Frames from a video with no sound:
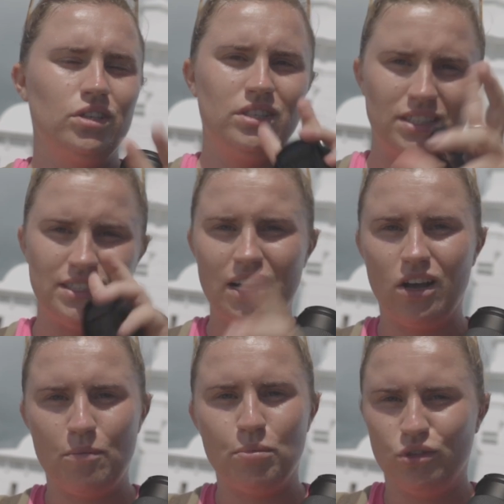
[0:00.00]
you can see
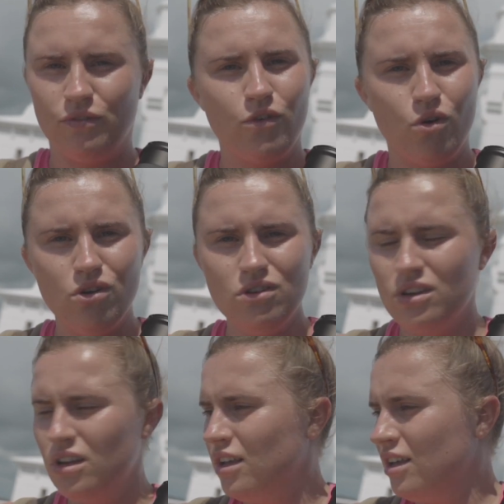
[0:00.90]
like a pod of four.
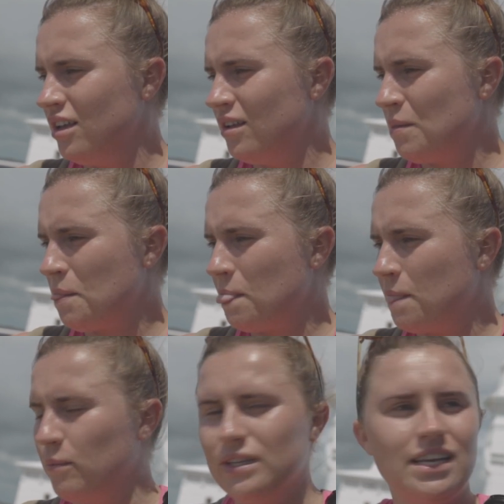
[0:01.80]

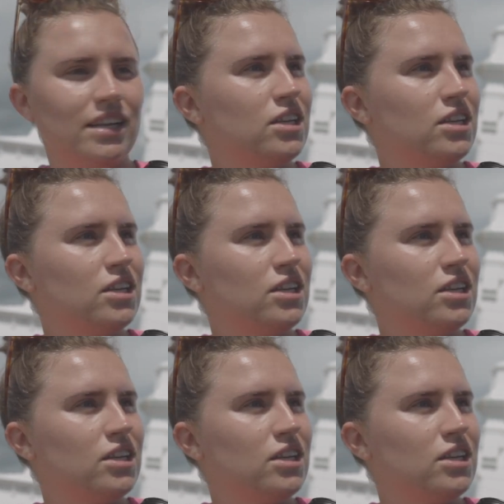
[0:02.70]
We see a